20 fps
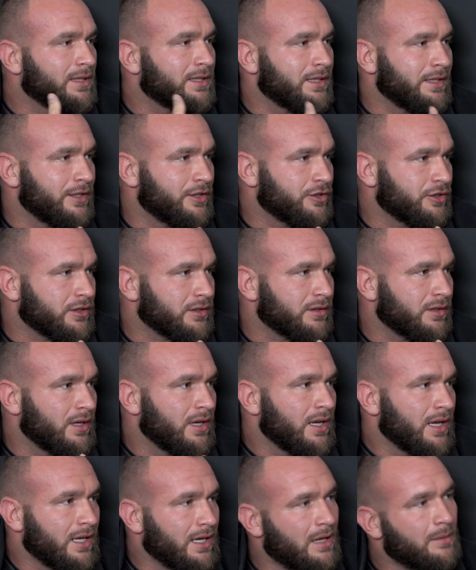teacher,
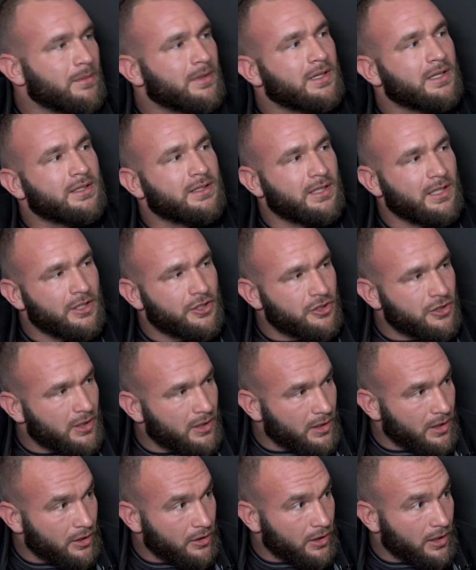and I'm going to teach
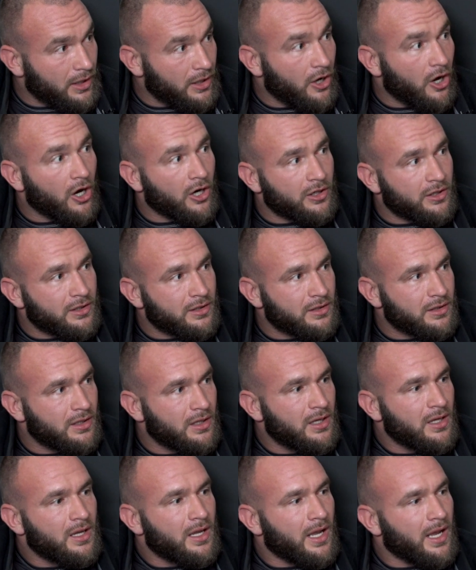an art,
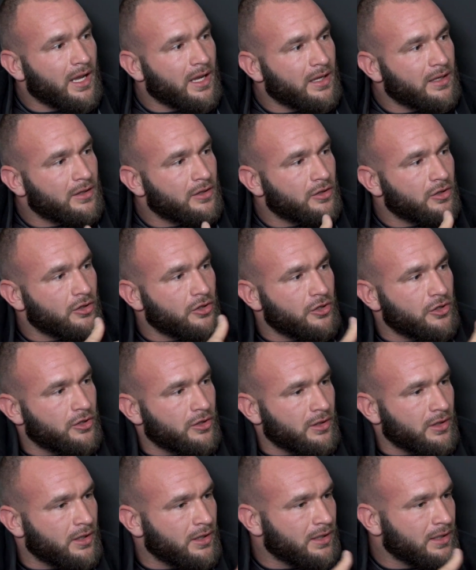and
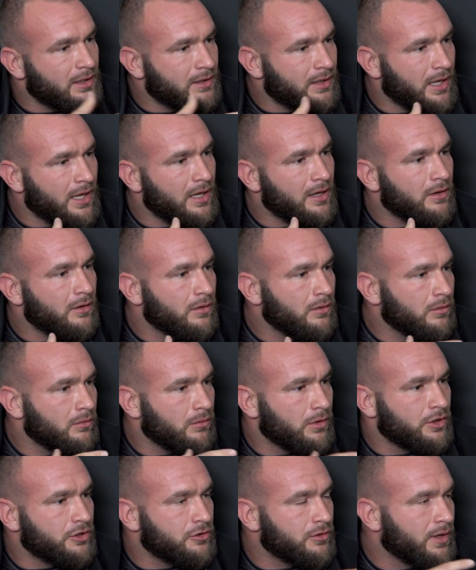you're going to take
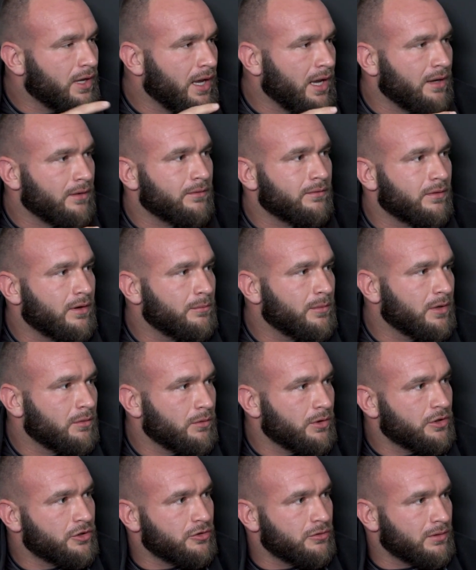what you can from it,
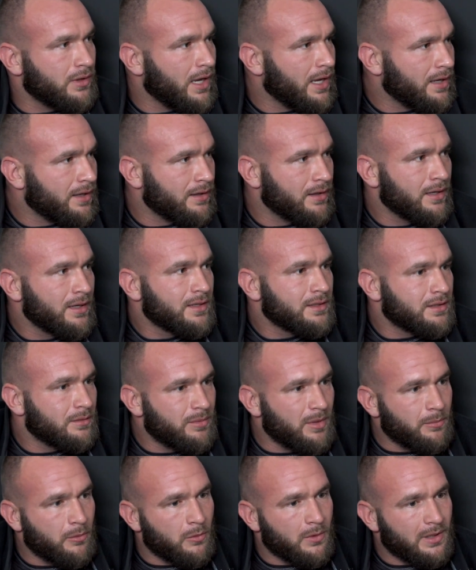what you like. Some
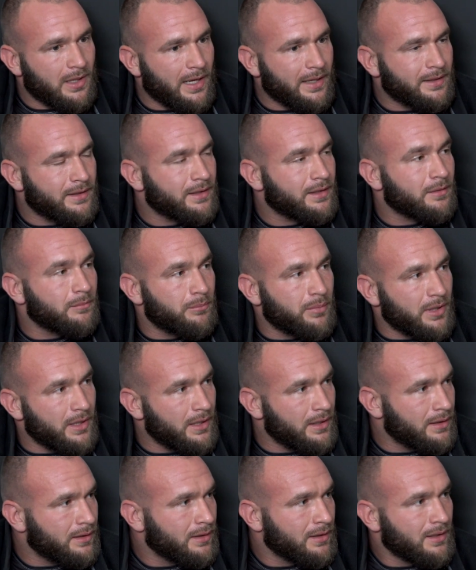people will like to
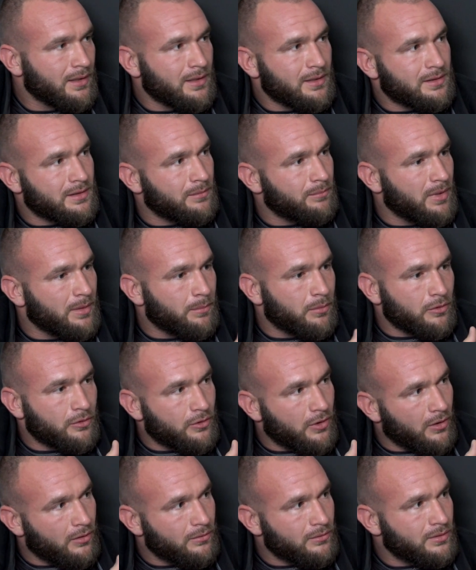compete. Some people
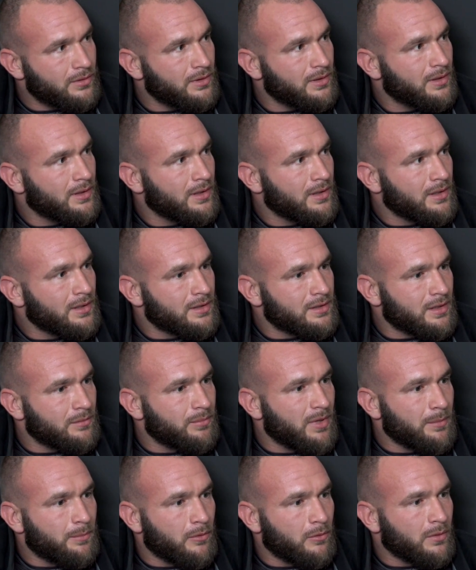don't. Some
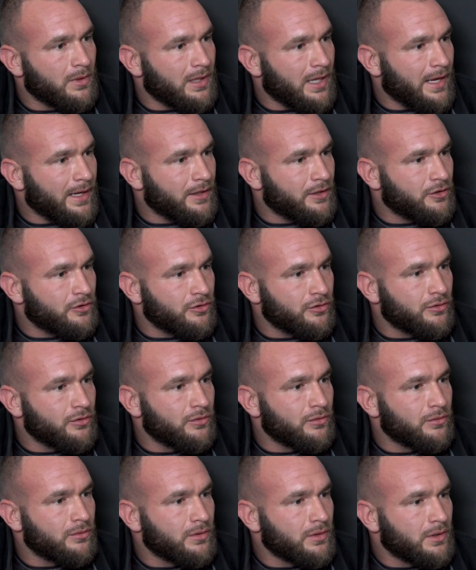people will like
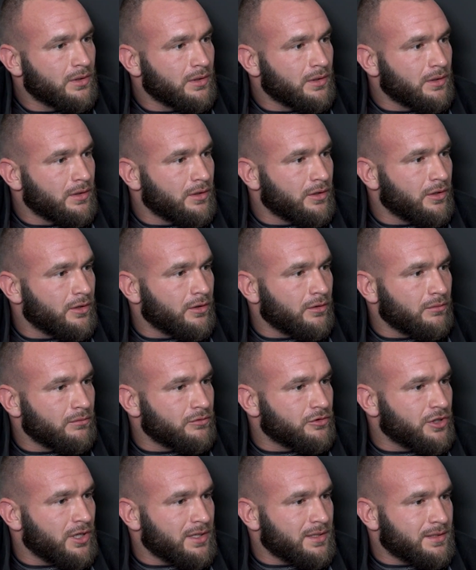to, you know,
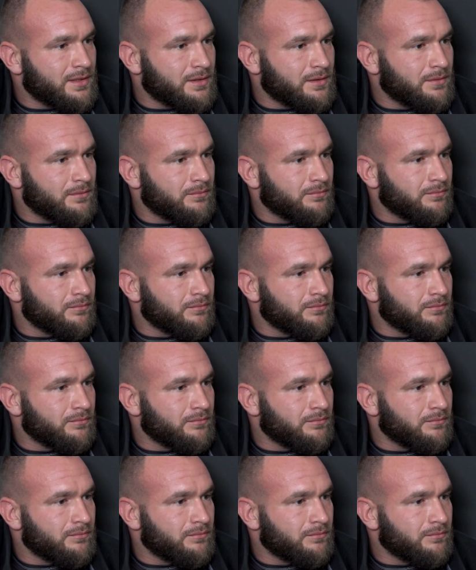just